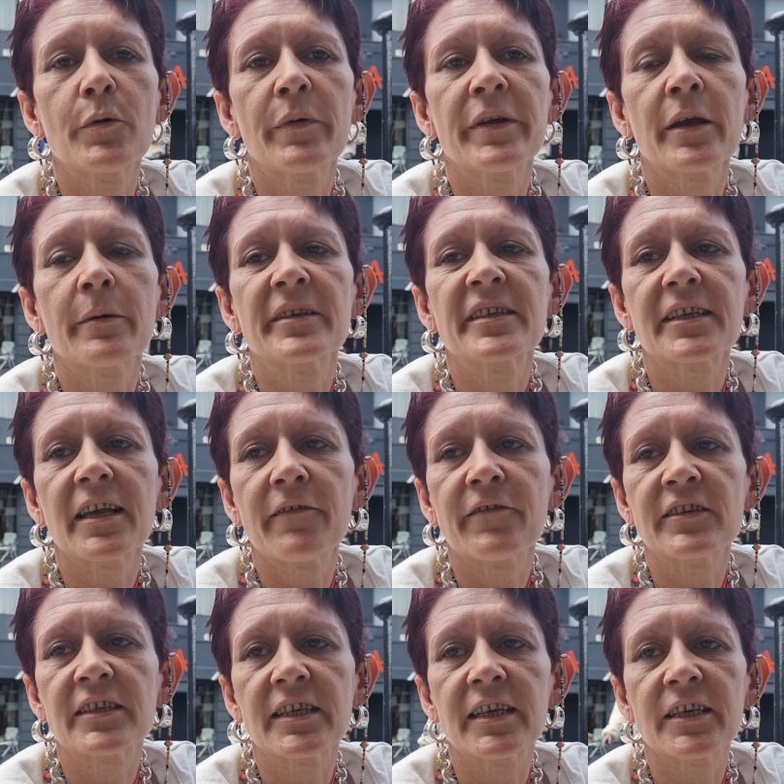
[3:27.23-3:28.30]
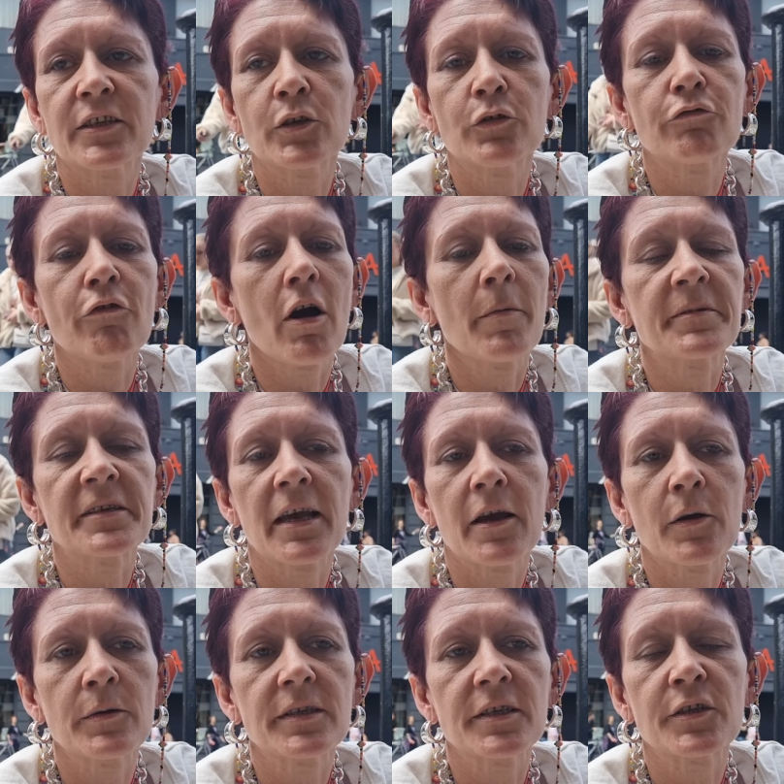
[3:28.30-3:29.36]
with when I was 17 who robbed
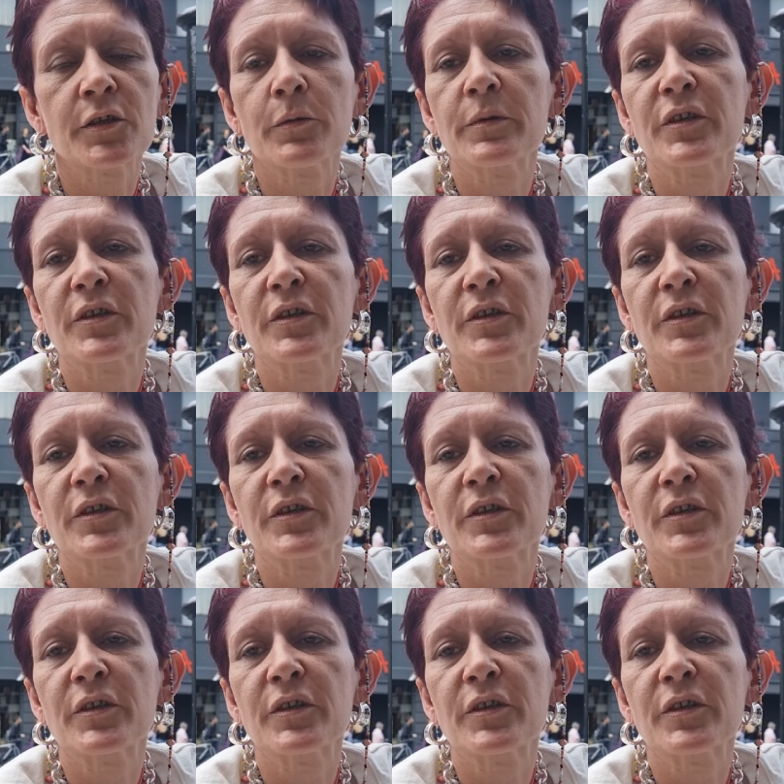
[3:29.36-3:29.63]
houses.